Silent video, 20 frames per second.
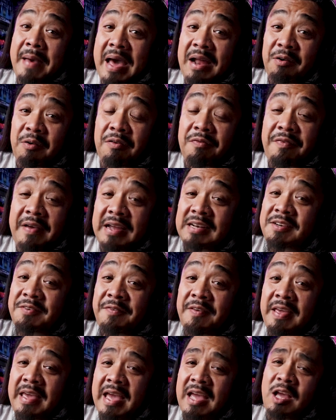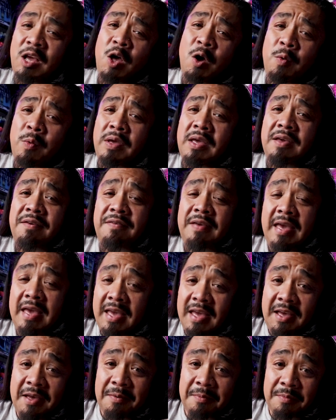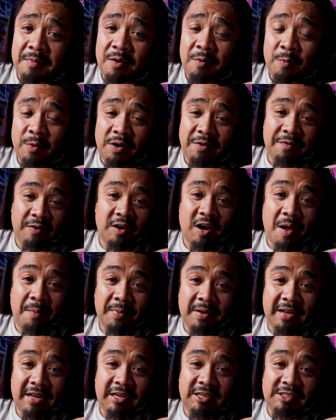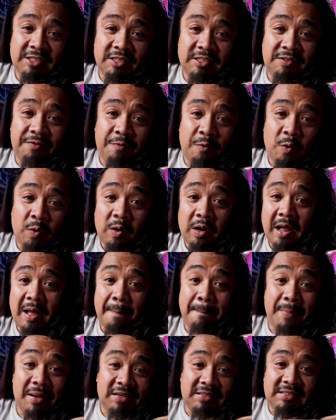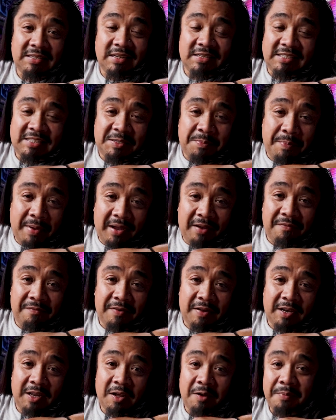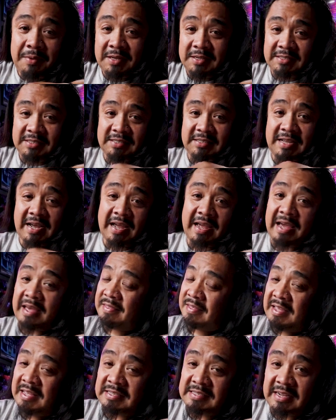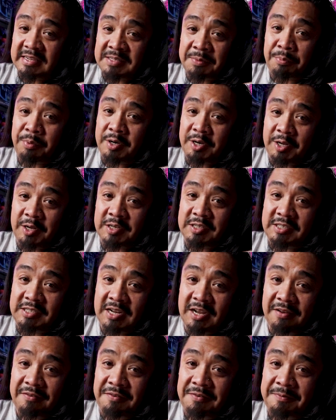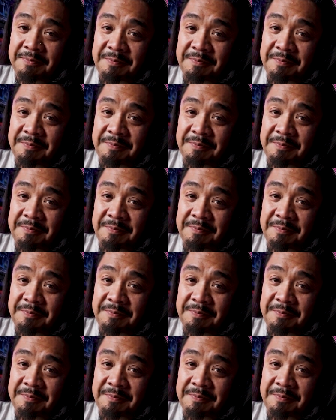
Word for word: Matter of fact, if you can, go give him one of your nominations for uh, Best Spec Video, because this guy, I think he's got some pretty good stuff.